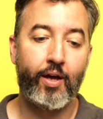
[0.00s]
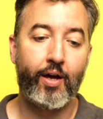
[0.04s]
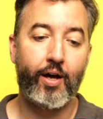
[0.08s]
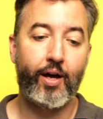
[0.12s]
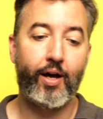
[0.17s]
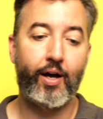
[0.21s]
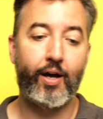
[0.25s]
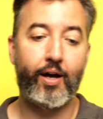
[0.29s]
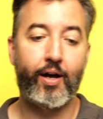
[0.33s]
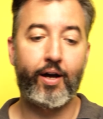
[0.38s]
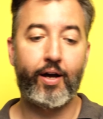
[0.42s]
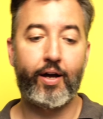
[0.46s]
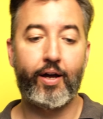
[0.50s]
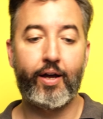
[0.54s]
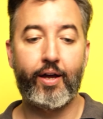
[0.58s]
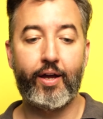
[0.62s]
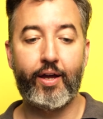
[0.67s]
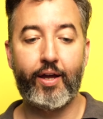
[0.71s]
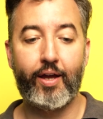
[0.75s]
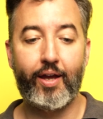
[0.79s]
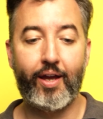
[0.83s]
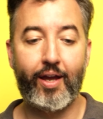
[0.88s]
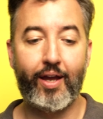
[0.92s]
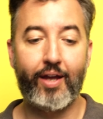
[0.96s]

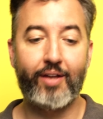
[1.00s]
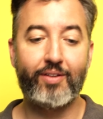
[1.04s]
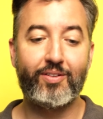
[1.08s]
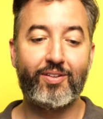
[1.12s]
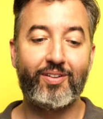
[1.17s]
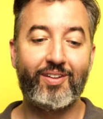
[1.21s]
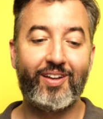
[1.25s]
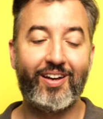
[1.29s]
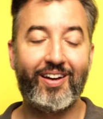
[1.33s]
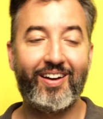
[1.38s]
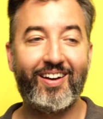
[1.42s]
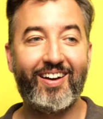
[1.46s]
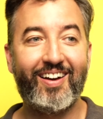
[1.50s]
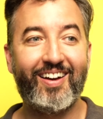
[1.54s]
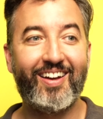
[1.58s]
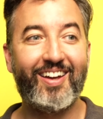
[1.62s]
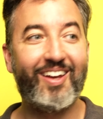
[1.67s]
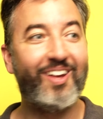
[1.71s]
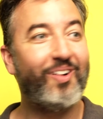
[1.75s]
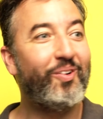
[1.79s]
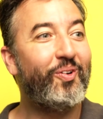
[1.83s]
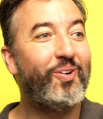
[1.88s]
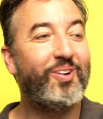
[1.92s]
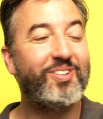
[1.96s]
And
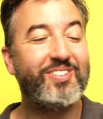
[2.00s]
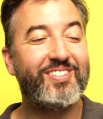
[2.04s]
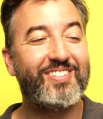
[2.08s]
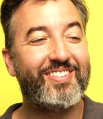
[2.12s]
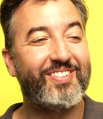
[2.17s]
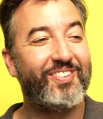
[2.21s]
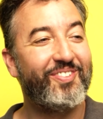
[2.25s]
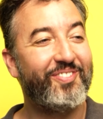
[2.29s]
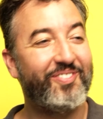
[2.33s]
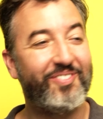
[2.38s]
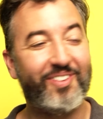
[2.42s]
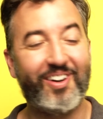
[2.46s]
he was